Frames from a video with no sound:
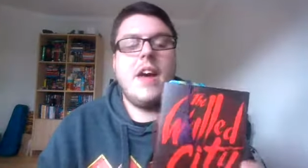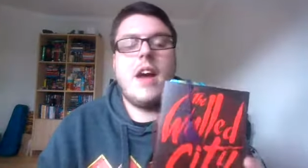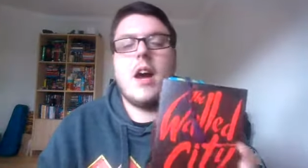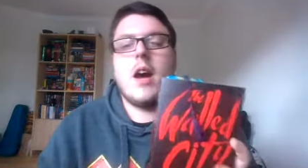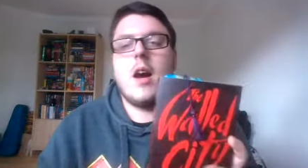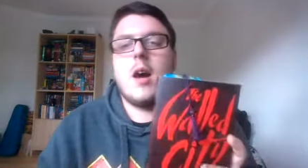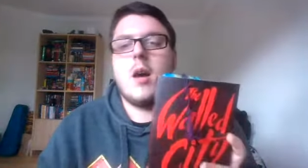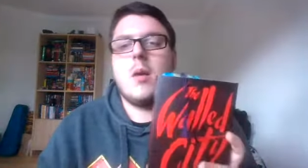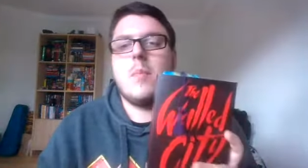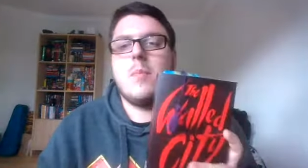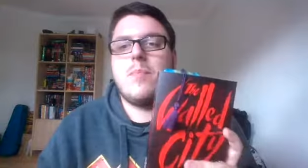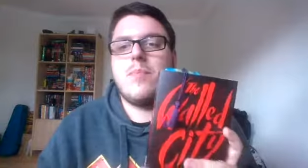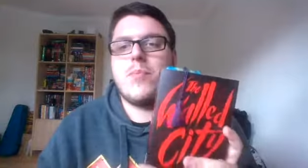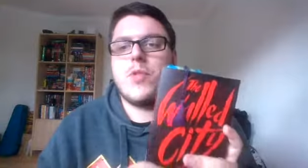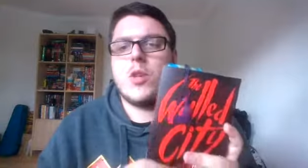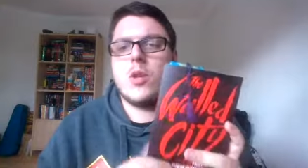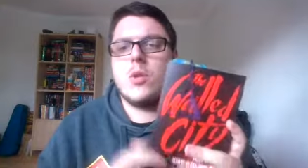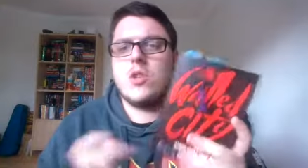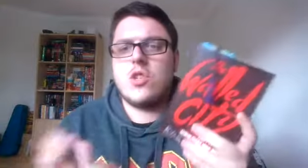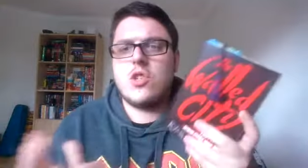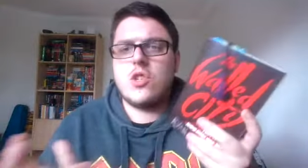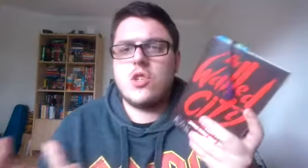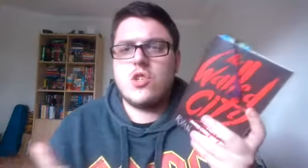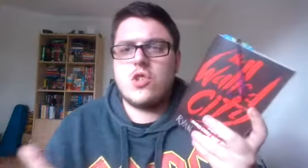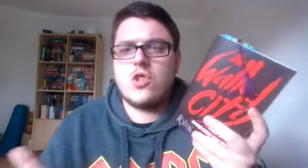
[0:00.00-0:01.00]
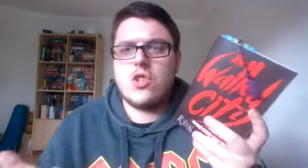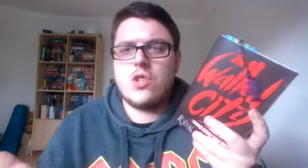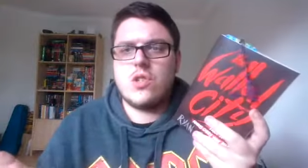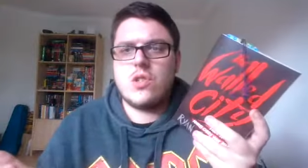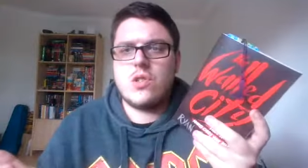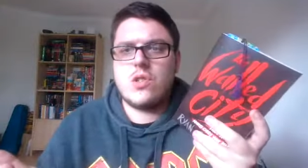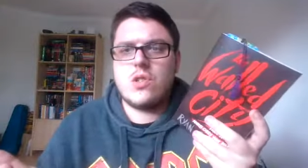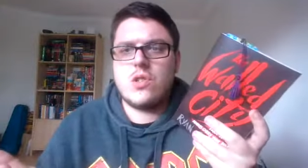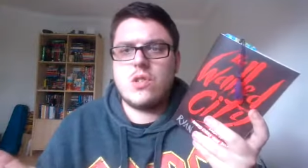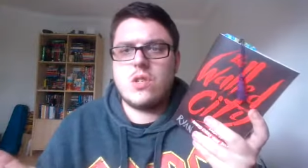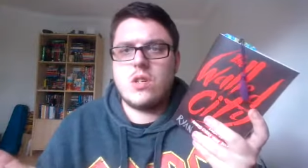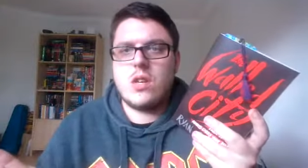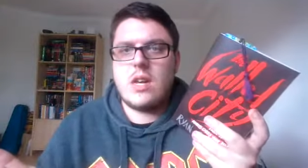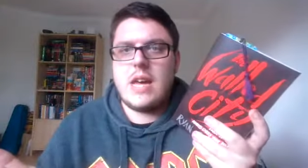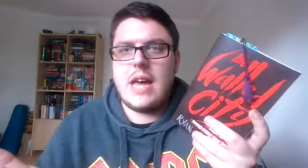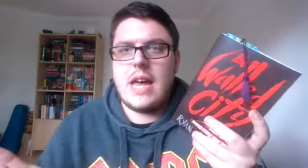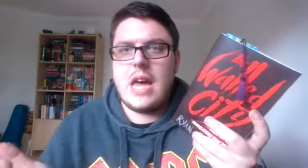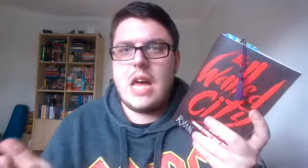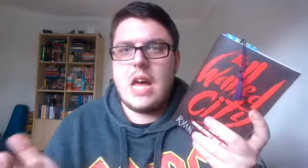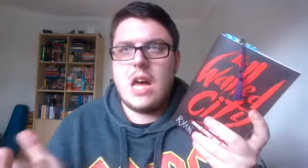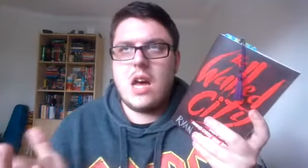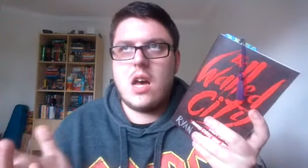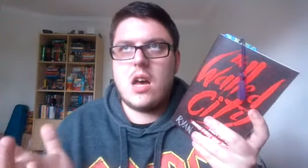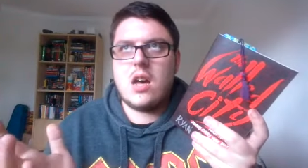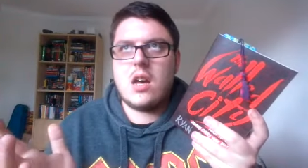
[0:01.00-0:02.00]
um, which is just
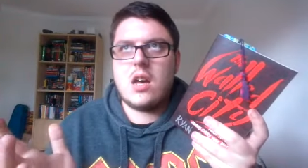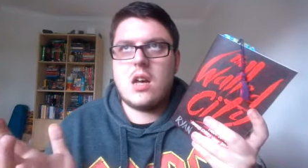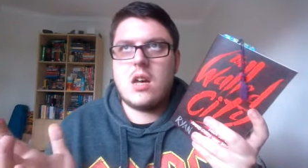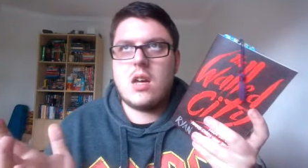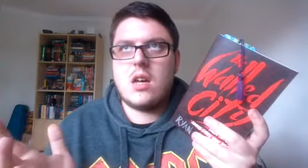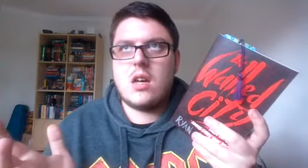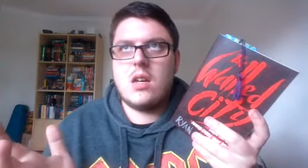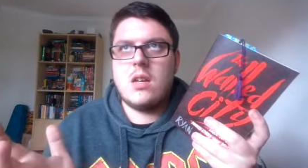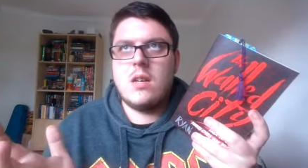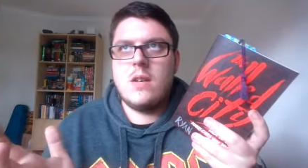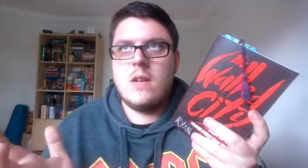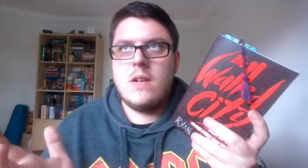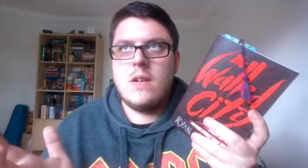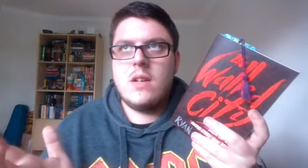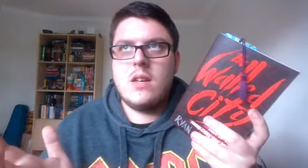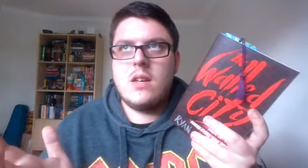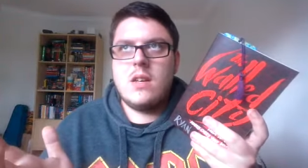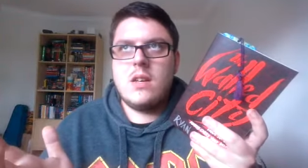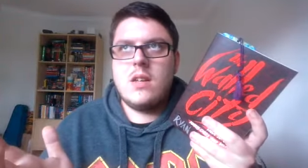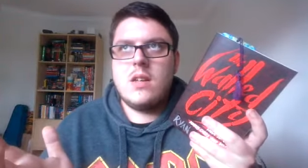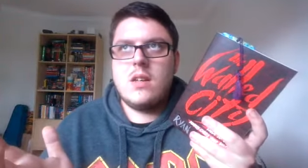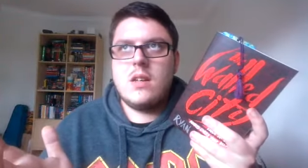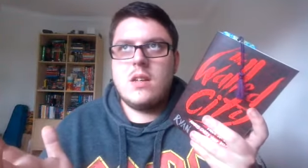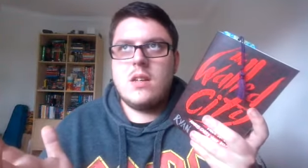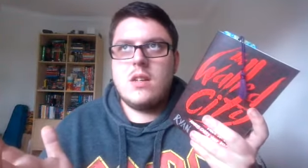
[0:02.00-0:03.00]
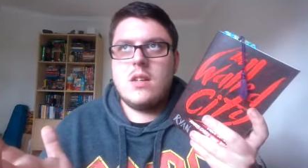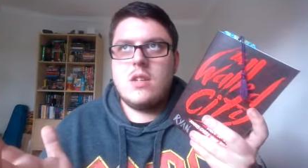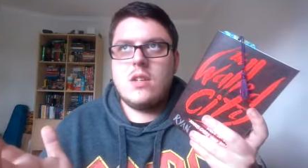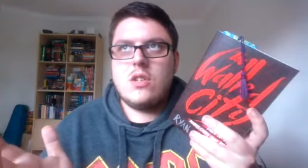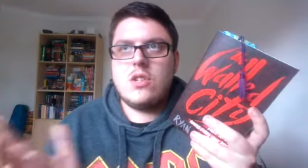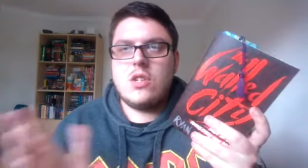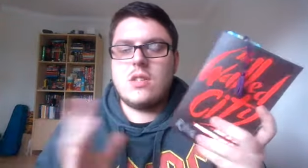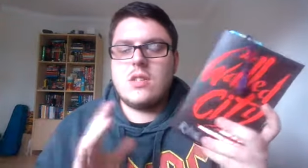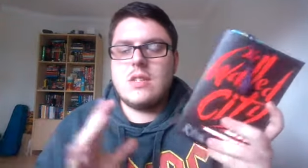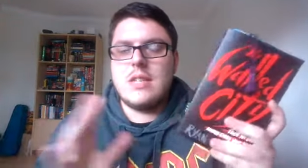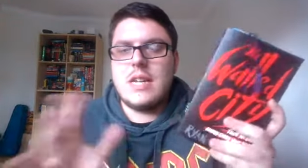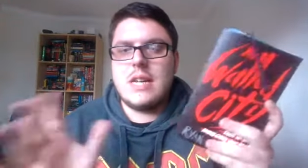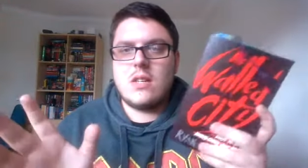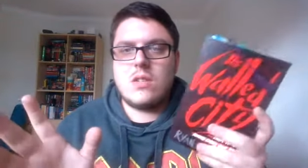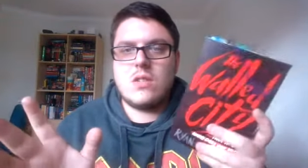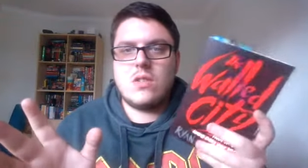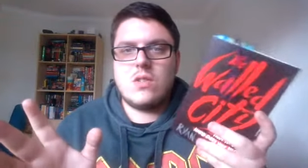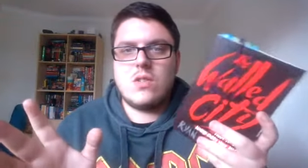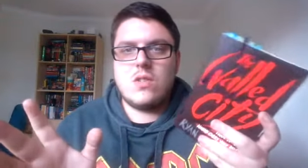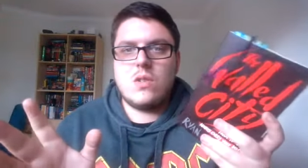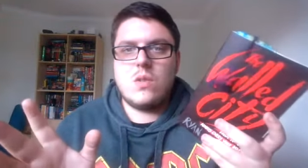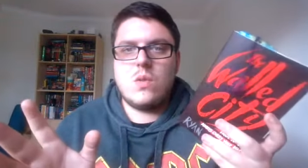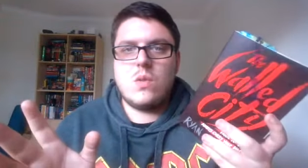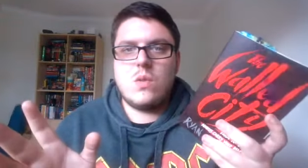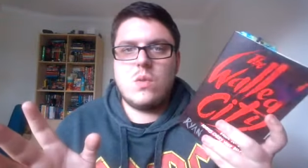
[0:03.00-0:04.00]
uh, just next
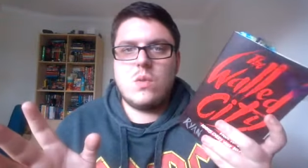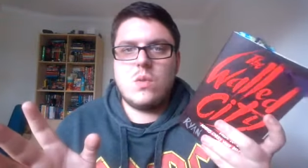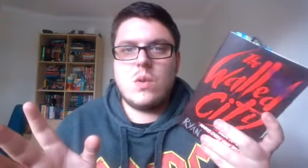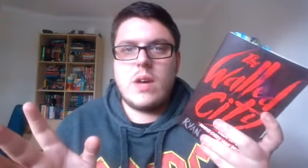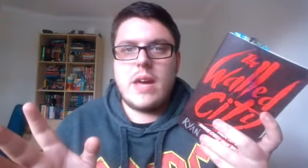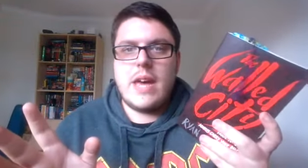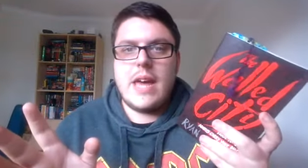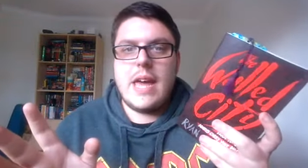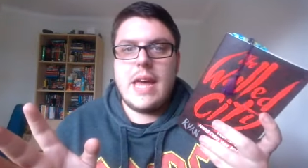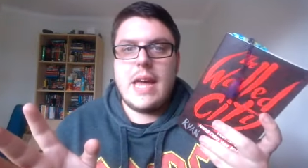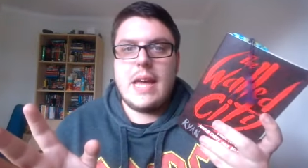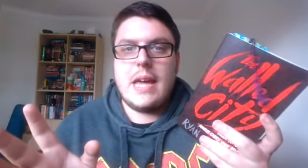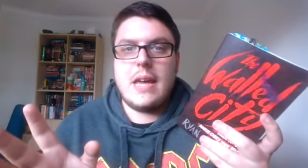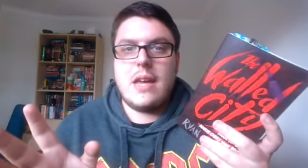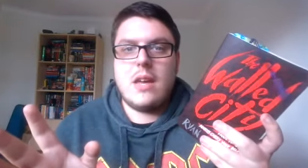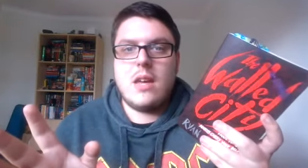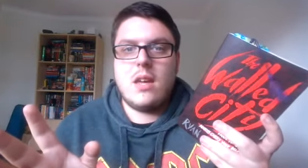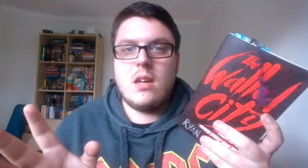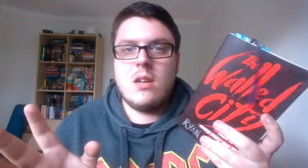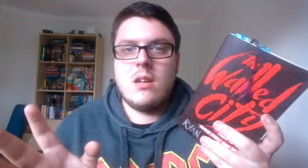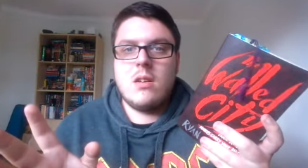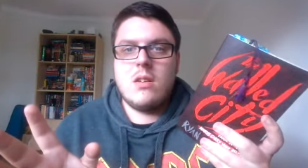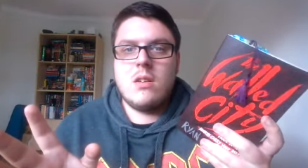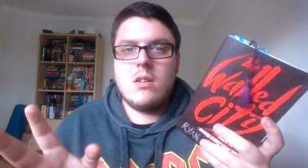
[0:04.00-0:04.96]
to a